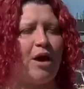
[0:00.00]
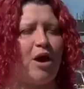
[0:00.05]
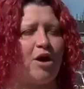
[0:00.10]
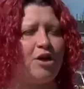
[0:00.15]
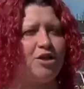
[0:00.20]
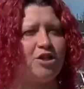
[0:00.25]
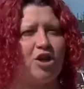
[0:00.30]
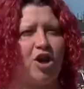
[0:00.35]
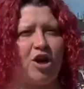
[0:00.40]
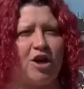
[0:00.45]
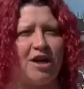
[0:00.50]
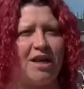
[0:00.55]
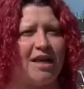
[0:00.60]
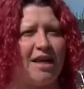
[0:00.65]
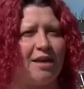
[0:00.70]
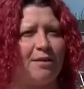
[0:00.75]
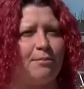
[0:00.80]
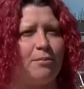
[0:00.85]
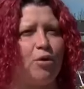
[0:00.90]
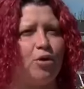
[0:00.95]
all started
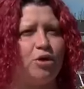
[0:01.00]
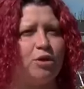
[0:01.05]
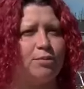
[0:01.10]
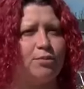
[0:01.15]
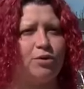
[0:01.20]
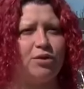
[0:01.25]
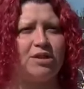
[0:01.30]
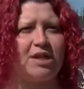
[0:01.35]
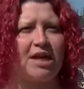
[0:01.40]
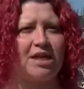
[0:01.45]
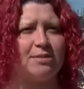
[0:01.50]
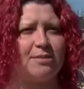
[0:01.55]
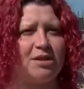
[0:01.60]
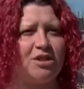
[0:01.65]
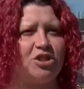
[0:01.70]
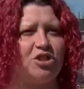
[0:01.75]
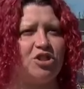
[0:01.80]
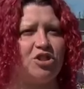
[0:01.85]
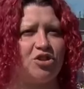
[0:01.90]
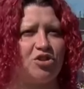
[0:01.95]
getting multiple text
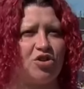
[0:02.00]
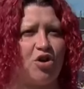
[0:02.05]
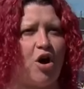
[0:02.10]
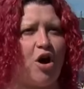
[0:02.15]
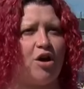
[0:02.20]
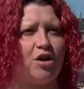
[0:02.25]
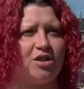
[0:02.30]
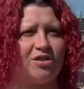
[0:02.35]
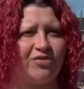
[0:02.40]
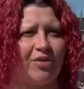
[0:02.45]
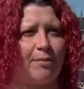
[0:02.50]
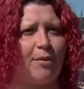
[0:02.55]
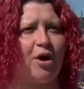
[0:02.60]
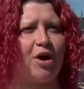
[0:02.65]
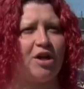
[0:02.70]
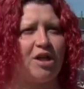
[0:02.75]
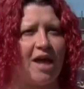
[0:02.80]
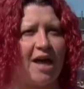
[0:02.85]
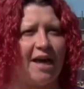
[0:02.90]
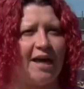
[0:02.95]
messaging calls from our
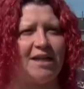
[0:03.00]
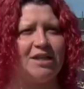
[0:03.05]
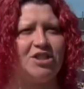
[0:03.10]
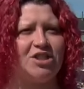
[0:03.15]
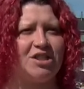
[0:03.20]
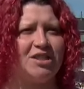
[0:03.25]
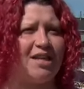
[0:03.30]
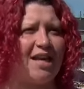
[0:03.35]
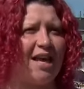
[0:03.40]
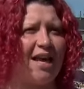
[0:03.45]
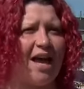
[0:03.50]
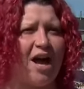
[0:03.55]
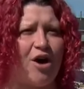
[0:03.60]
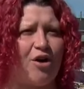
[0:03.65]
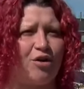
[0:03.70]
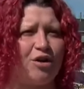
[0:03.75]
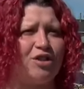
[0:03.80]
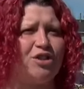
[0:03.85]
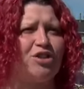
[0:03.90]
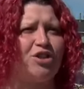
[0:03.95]
clients just saying how
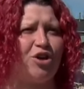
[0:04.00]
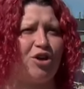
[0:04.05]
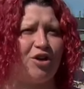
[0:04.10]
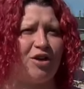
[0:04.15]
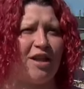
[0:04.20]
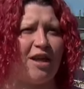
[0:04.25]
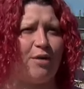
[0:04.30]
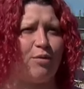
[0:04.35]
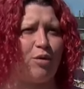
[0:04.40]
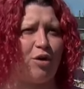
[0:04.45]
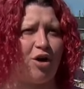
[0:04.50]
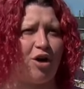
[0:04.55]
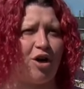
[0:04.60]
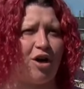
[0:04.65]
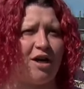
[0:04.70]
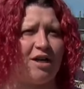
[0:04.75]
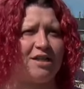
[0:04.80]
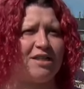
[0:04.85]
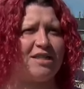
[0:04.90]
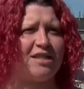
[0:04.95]
concerned they were
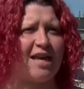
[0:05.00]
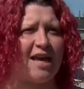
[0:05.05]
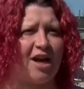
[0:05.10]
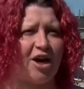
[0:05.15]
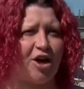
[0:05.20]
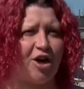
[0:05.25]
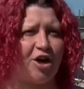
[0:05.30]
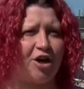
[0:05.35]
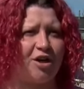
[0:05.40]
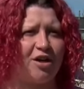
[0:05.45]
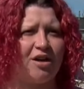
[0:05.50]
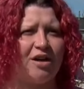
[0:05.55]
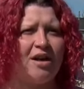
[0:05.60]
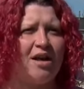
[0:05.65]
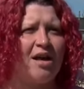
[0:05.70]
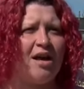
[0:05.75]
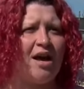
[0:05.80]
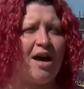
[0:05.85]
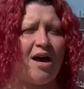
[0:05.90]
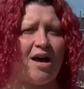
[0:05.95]
and scared.
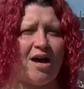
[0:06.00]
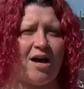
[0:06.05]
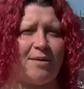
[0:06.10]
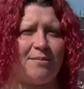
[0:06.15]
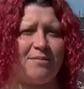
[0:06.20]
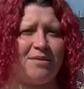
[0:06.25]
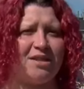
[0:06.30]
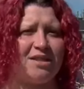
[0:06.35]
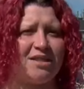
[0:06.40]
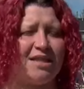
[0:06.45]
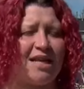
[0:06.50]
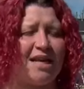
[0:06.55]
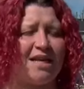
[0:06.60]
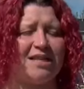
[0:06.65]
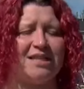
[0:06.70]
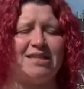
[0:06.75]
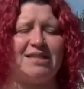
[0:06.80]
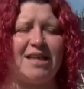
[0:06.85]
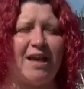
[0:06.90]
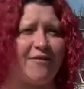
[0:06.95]
Um, this thing
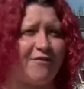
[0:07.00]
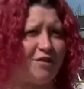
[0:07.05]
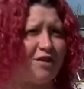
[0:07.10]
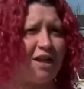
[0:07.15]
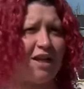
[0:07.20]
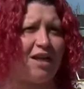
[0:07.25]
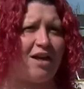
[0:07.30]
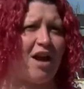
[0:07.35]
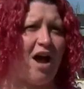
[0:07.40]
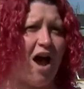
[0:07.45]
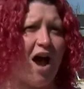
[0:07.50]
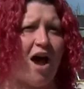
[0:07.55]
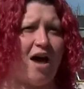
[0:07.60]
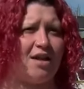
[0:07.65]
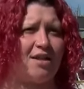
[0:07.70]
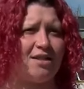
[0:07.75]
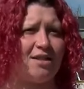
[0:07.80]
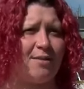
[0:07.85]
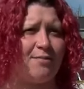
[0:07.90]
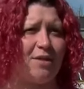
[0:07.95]
is definitely not
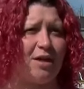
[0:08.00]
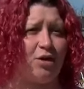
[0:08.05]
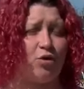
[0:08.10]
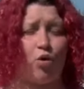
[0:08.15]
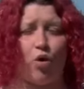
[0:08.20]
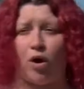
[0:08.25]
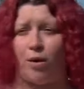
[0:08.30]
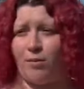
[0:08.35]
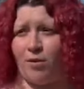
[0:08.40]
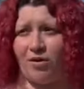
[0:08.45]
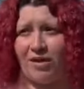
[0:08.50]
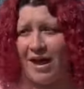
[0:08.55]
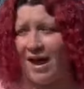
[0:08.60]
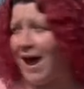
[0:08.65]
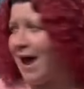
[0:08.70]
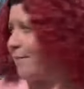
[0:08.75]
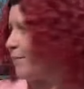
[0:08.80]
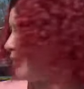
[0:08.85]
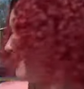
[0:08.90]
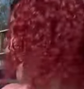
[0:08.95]
something normal that
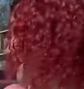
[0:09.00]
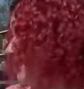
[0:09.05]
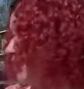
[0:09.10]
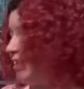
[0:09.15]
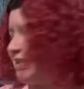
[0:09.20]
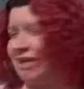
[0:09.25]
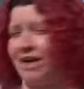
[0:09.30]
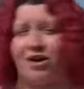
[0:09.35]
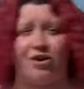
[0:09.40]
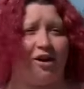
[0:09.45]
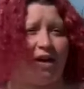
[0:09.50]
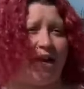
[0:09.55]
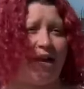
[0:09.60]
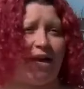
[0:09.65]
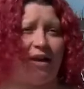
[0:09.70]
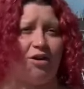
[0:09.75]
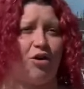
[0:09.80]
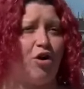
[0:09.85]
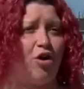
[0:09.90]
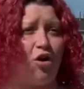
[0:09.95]
happens in this area
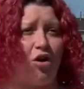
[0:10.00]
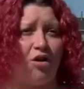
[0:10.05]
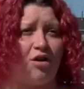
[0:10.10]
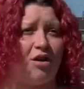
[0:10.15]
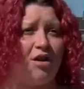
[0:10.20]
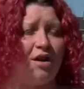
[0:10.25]
at all.